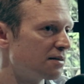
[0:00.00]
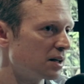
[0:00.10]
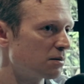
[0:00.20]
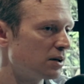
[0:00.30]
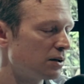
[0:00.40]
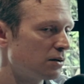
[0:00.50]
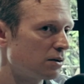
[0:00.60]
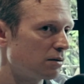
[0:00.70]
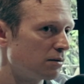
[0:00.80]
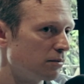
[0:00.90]
I think
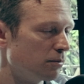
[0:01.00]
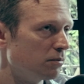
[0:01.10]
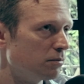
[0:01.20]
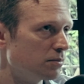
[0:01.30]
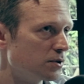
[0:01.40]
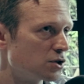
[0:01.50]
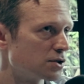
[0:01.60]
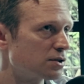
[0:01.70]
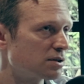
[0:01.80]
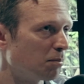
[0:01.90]

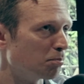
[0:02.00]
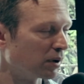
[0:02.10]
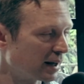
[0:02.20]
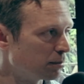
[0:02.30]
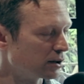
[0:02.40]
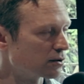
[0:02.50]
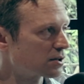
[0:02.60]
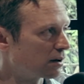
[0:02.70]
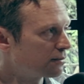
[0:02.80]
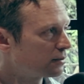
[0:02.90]
just stop blaming
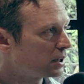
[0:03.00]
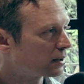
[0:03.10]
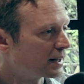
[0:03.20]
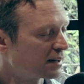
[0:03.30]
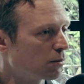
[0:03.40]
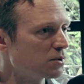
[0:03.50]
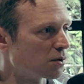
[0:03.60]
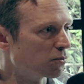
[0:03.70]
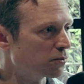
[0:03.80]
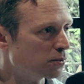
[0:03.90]
yourself. Like, that was
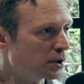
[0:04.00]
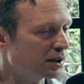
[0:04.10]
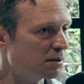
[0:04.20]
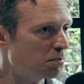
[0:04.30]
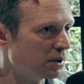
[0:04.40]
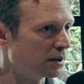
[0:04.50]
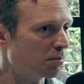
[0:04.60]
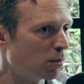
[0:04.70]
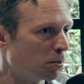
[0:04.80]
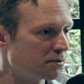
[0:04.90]
a really
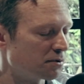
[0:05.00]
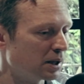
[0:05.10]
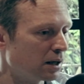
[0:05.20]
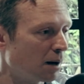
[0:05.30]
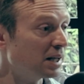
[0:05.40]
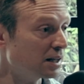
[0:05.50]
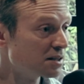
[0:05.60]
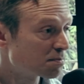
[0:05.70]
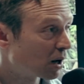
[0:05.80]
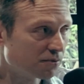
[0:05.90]
big moment for me. I mean, it
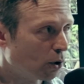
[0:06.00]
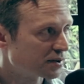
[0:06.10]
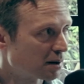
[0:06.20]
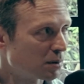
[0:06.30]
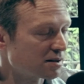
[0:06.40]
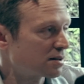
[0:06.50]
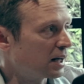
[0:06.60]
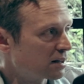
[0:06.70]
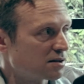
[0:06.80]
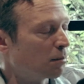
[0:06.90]
is my fault. I'm not
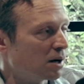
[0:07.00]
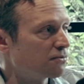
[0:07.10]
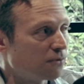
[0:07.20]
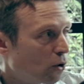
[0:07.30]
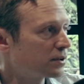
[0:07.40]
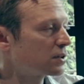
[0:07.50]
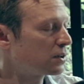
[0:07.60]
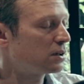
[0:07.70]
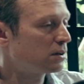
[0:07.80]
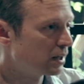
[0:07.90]
saying it's not my fault.
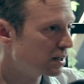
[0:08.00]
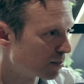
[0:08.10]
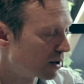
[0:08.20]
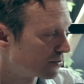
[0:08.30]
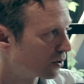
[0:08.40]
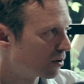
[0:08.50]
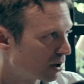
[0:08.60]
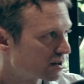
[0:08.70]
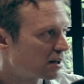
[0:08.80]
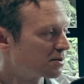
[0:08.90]
It is my fault. The
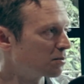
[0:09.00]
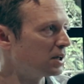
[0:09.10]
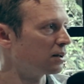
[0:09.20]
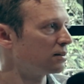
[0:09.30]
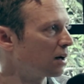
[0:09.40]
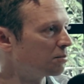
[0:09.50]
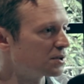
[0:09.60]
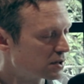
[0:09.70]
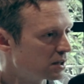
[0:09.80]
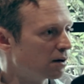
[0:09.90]
buck stops with me. I'm the
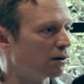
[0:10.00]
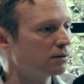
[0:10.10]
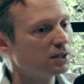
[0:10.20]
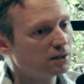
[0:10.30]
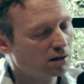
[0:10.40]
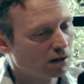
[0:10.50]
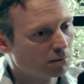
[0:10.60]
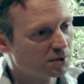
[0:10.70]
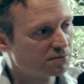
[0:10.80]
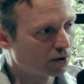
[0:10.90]
CEO.
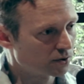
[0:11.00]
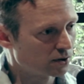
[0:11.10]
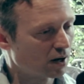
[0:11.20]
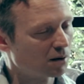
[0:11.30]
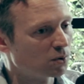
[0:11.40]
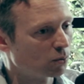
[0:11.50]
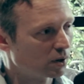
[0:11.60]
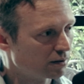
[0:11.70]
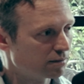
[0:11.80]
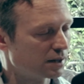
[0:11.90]
I'm the founder. I'm the
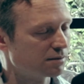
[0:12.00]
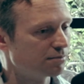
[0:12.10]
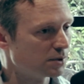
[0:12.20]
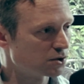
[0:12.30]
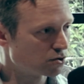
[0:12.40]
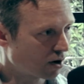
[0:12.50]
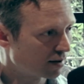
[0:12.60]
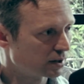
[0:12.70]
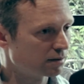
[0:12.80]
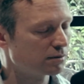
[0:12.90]
one that is
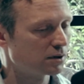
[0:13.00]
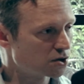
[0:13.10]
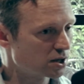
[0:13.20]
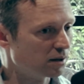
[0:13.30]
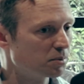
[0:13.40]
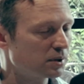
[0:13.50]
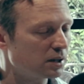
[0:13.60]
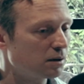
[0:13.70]
driving the ship.